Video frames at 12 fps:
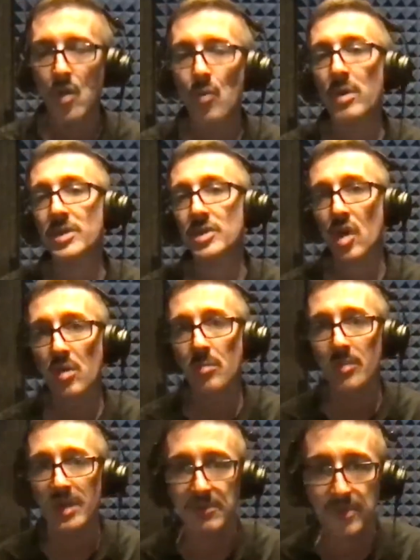what your
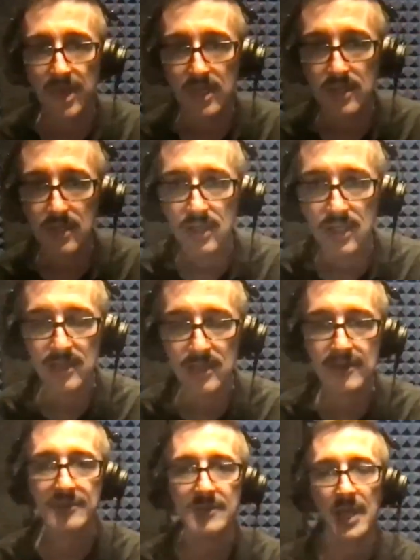opening bid
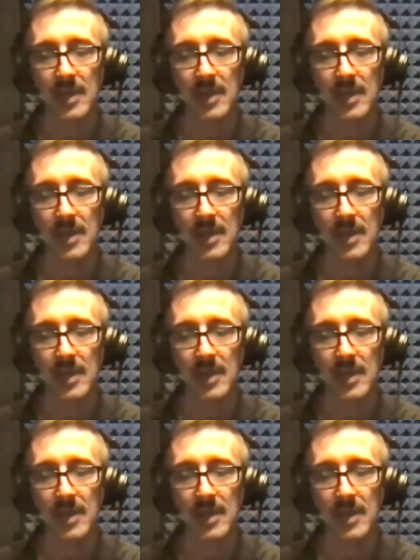is